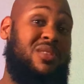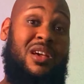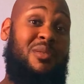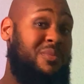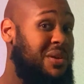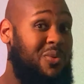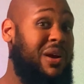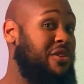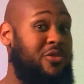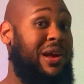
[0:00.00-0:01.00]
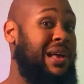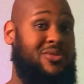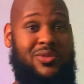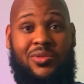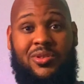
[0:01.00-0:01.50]
Tell me where you're at
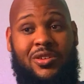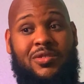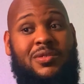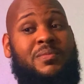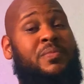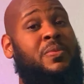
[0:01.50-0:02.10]
in your journey.